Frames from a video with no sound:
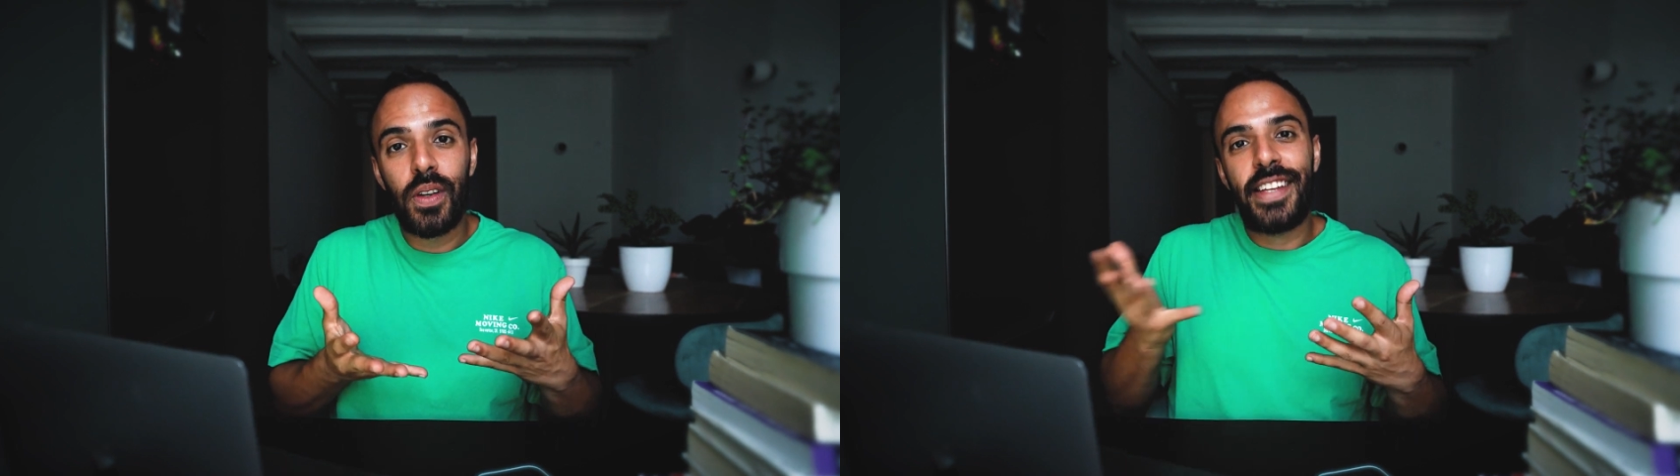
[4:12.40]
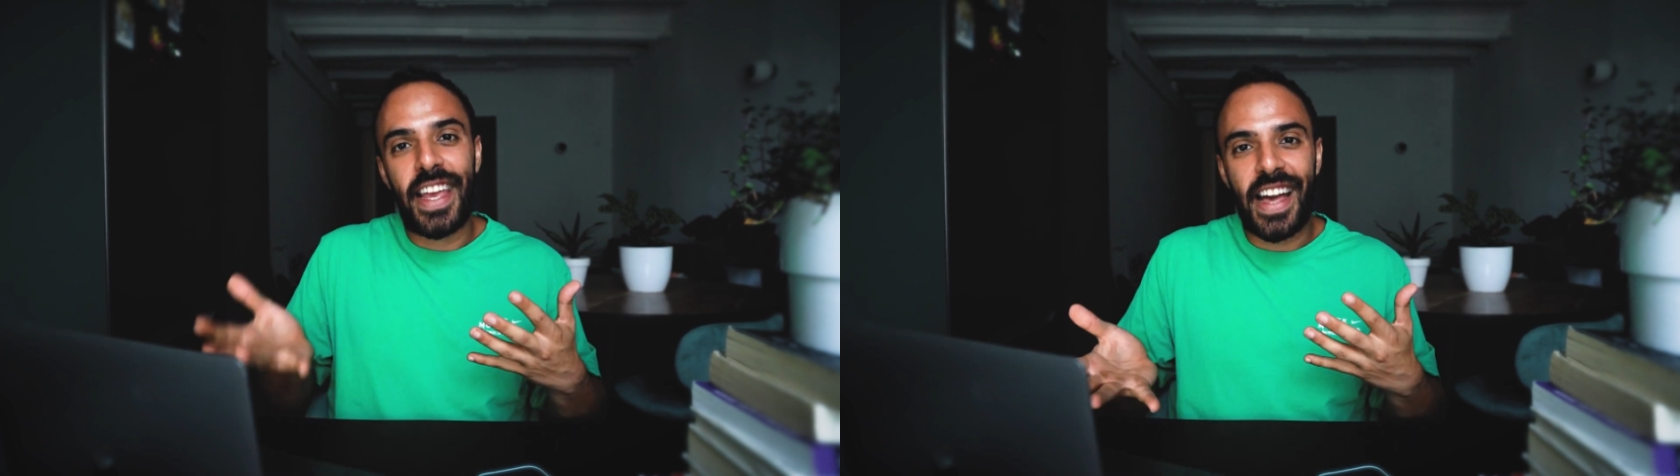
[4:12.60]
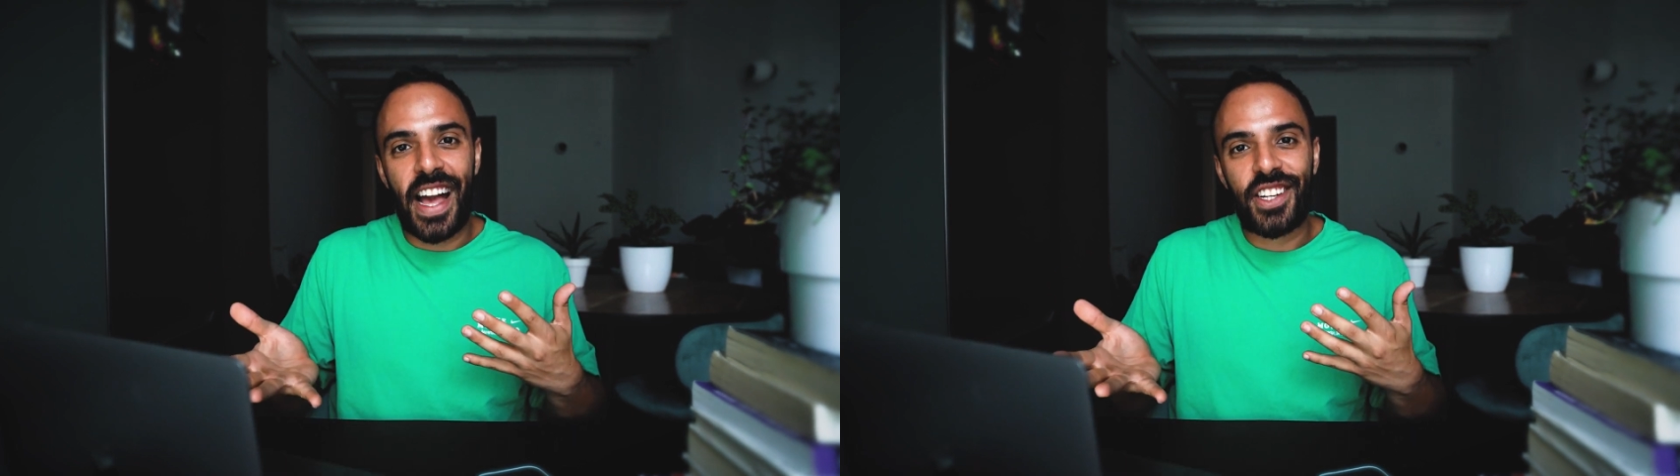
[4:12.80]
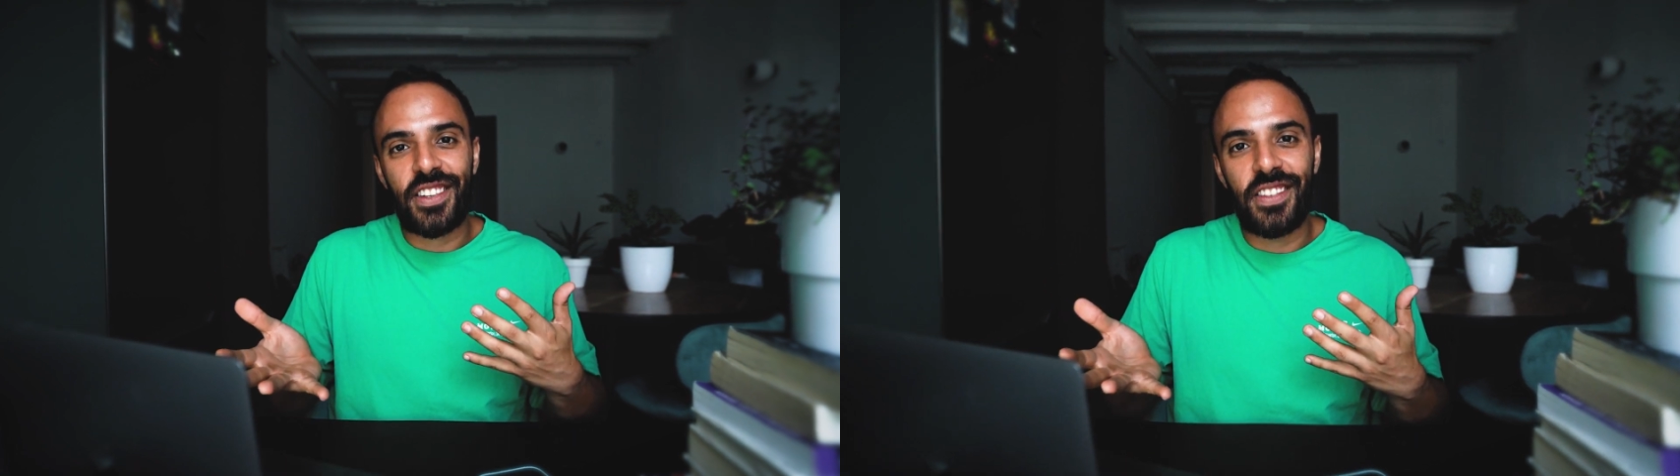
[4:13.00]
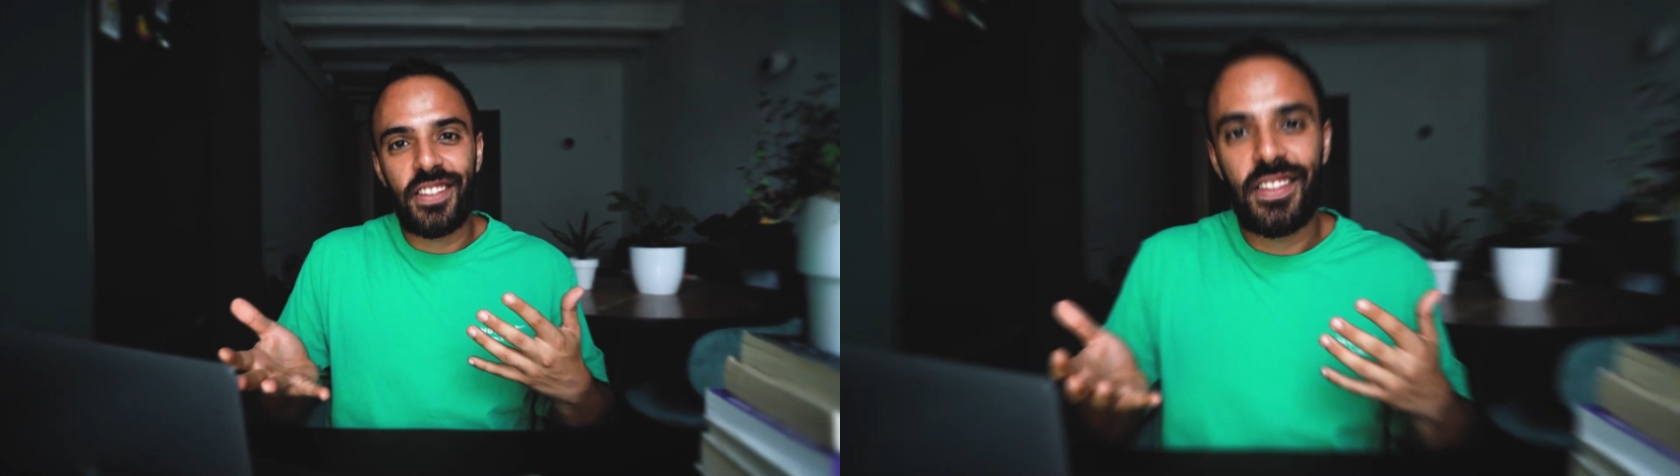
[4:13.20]
take
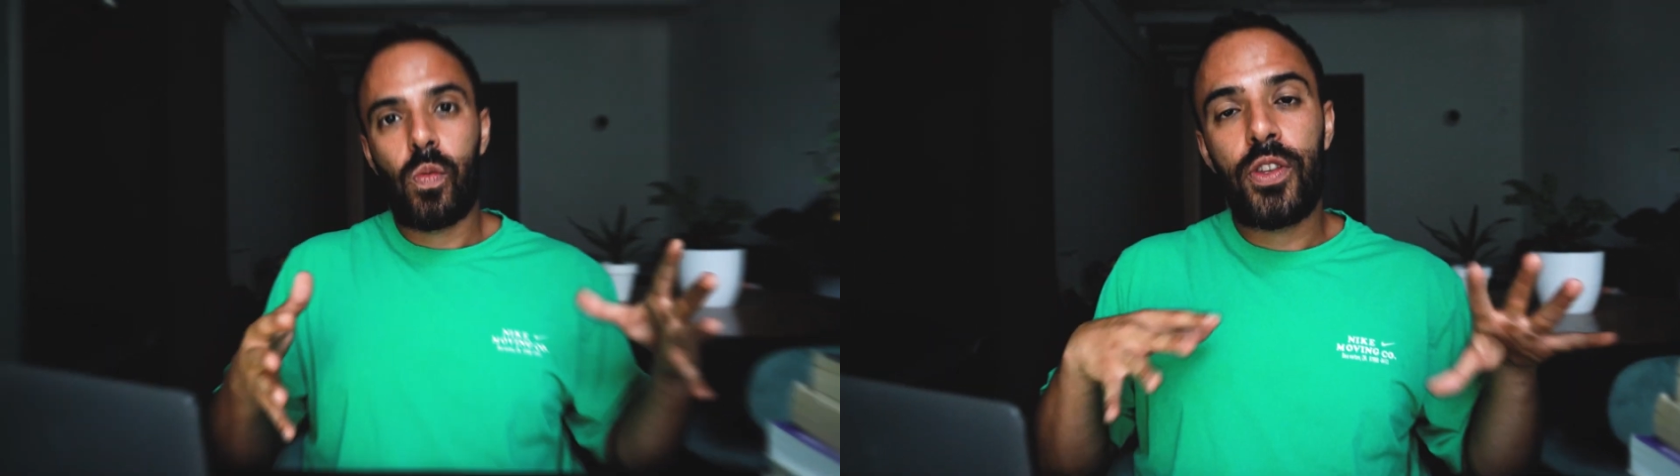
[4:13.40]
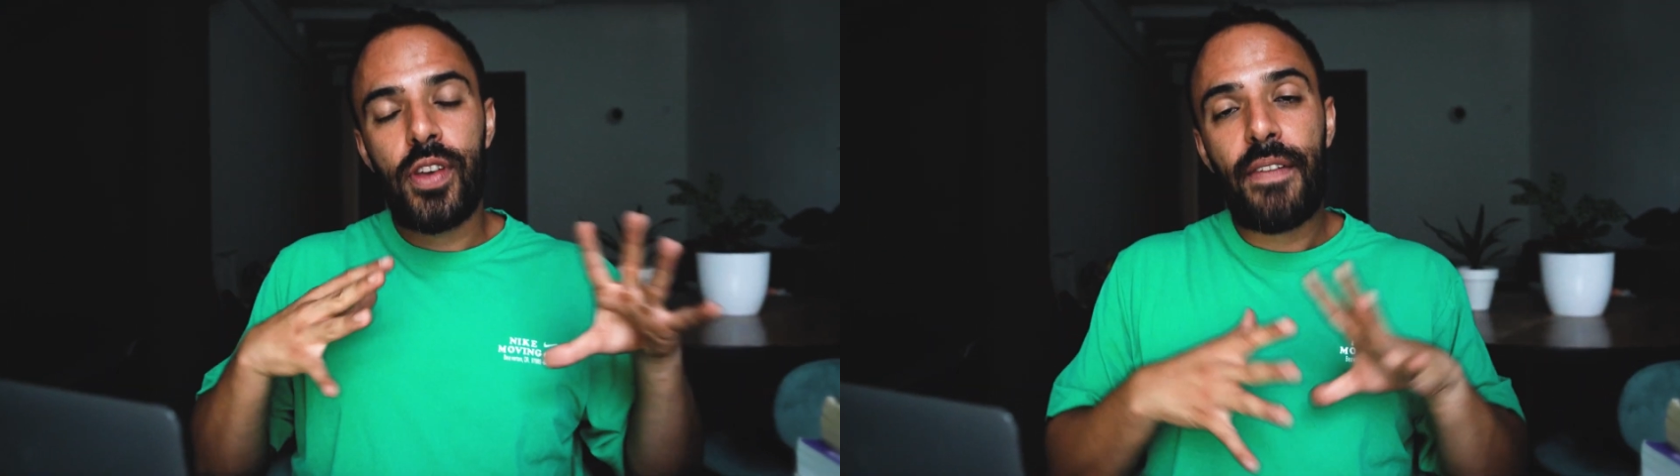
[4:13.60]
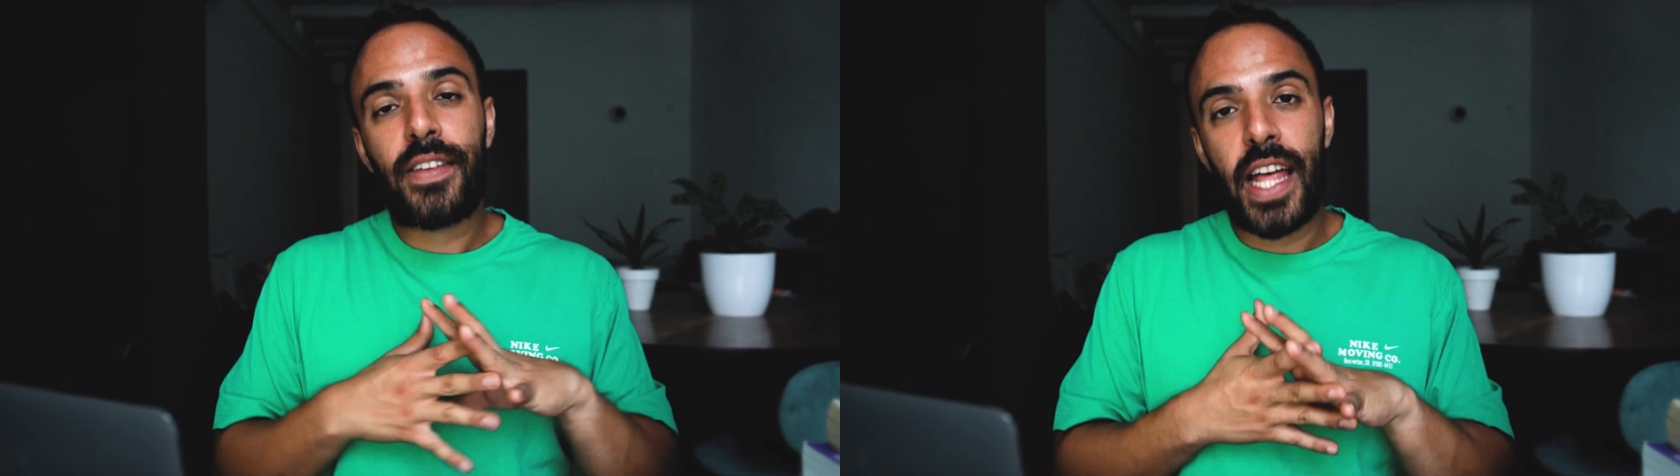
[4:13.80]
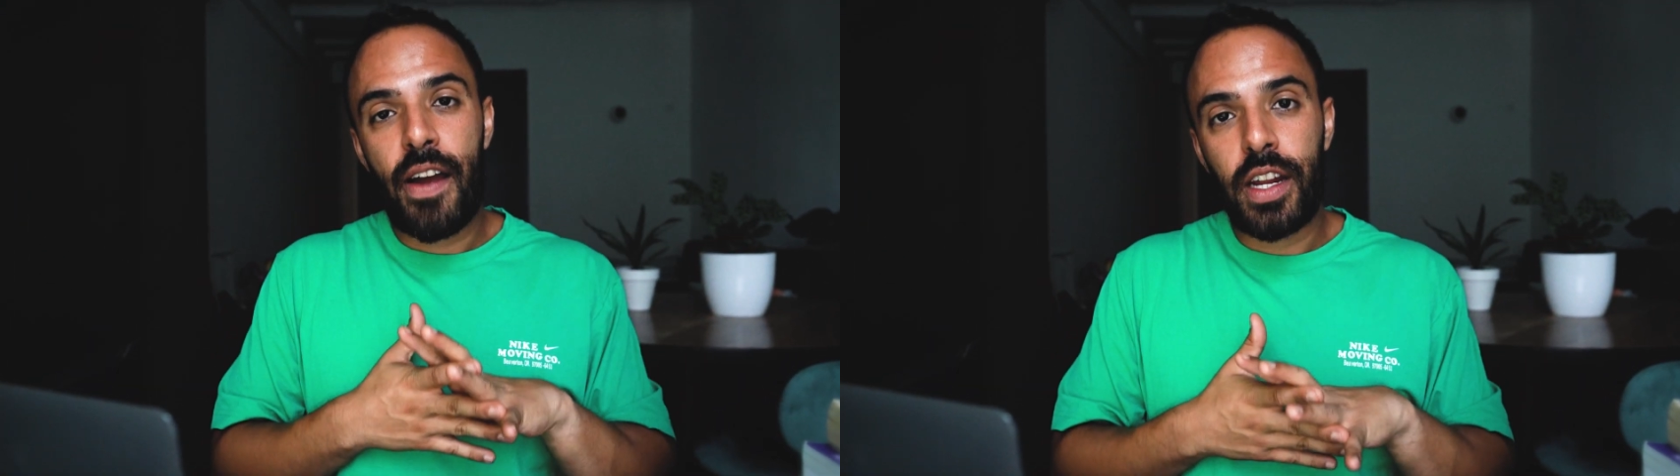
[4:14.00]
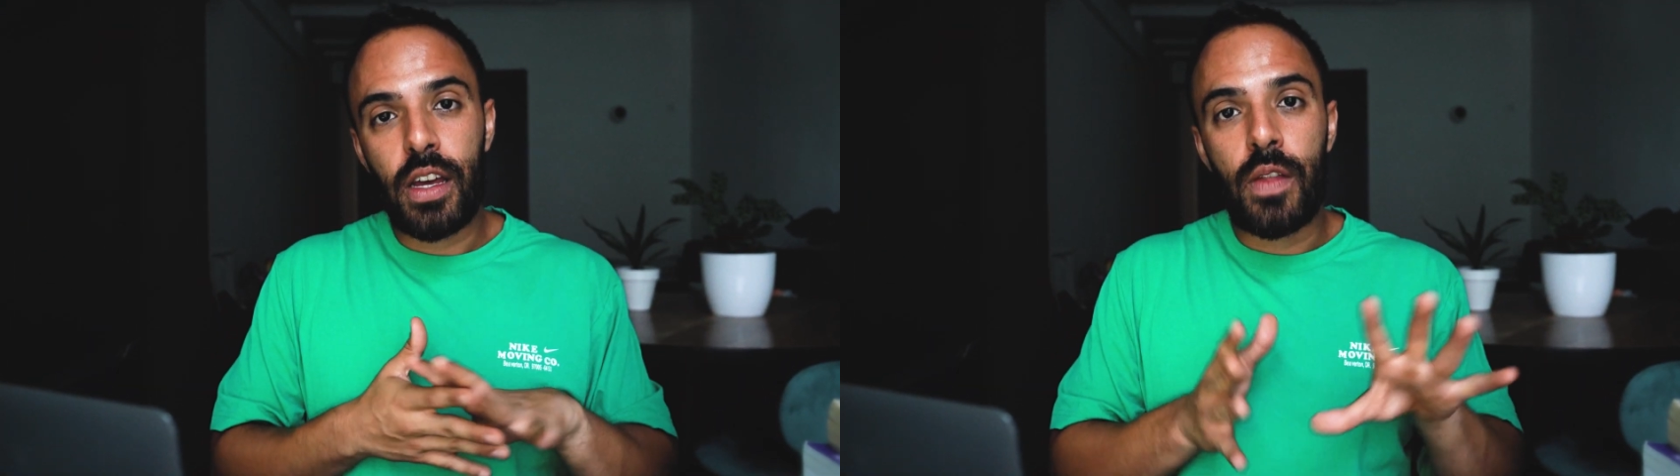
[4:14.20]
action. Once you have
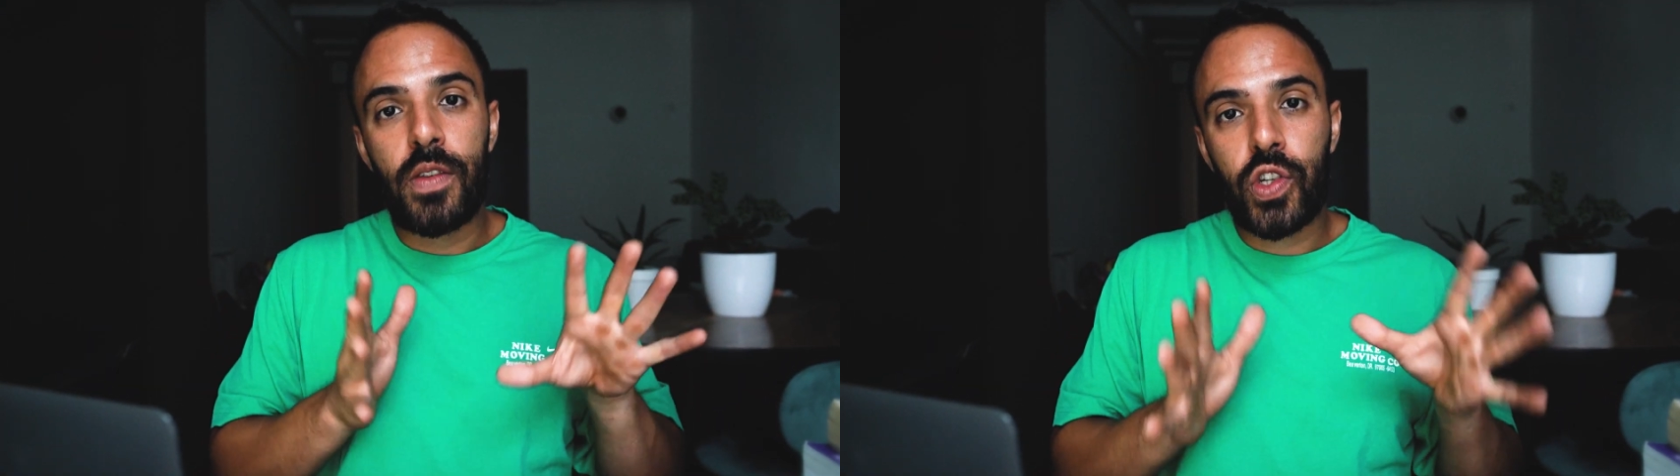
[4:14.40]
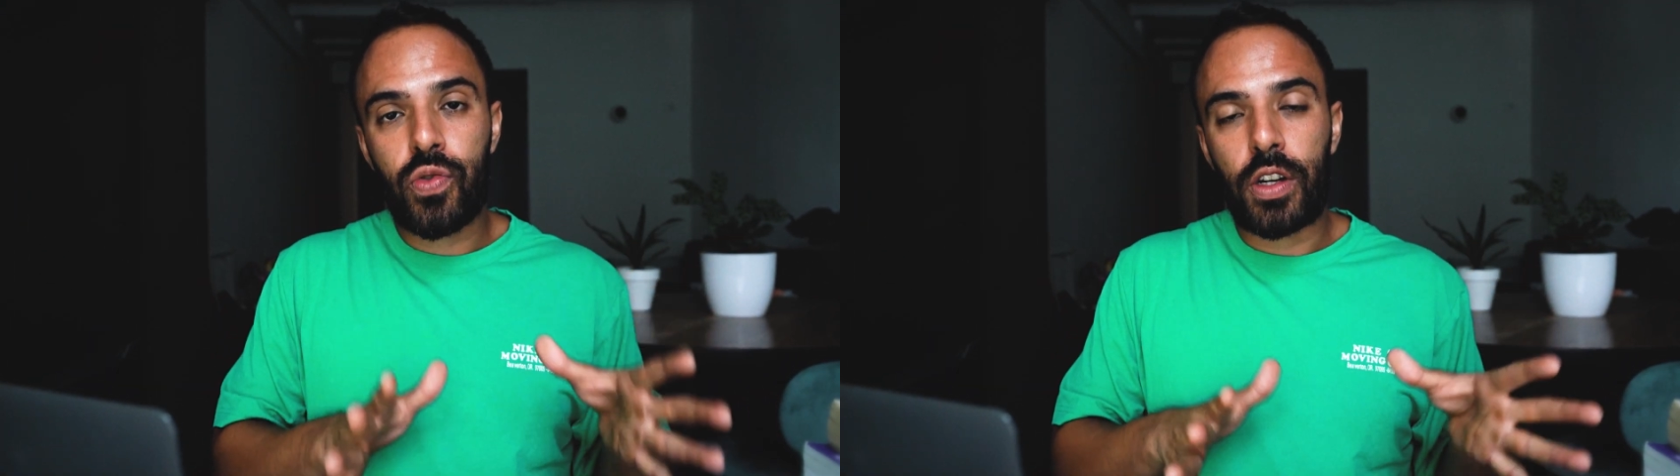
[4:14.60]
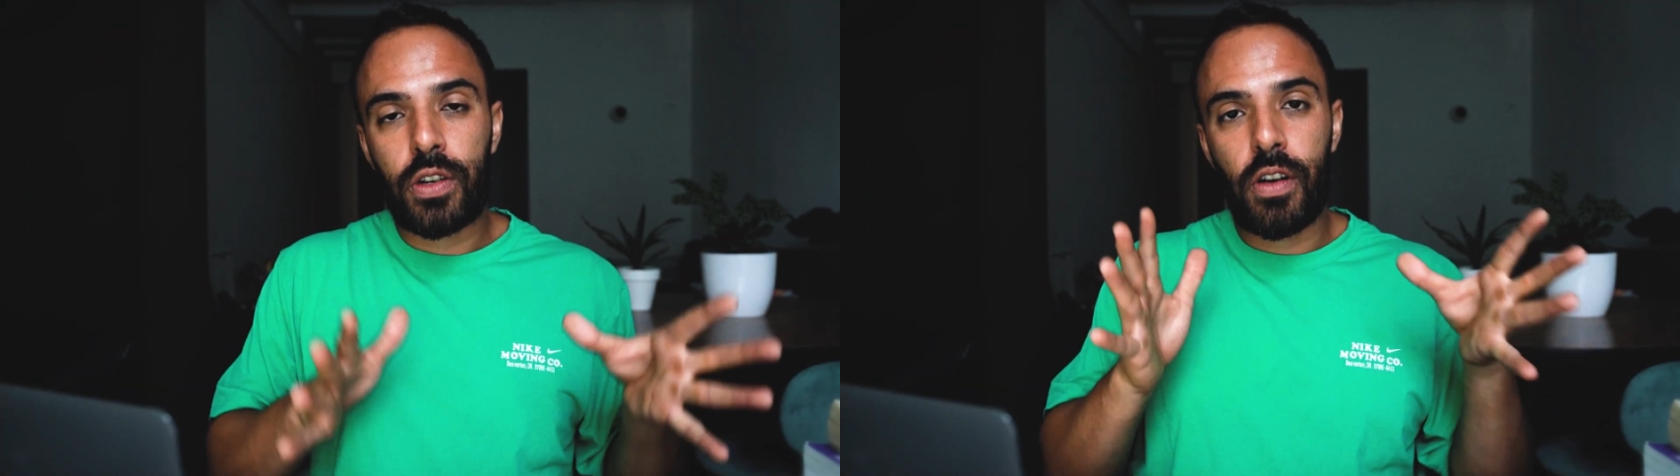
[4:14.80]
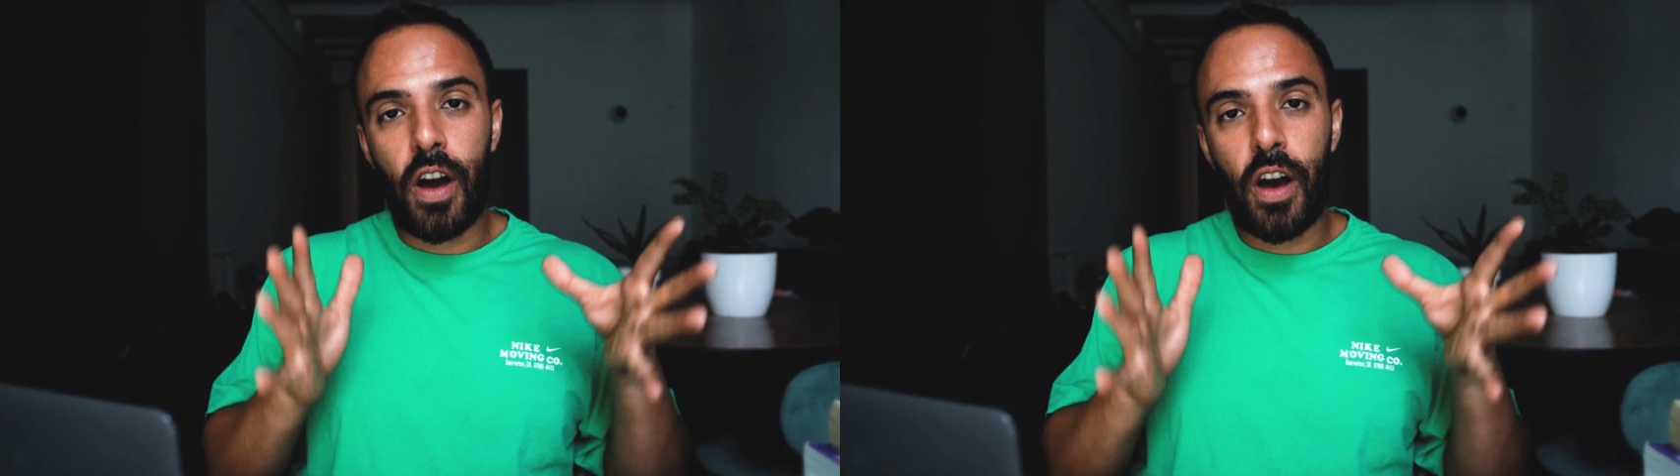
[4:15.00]
clarity on the structure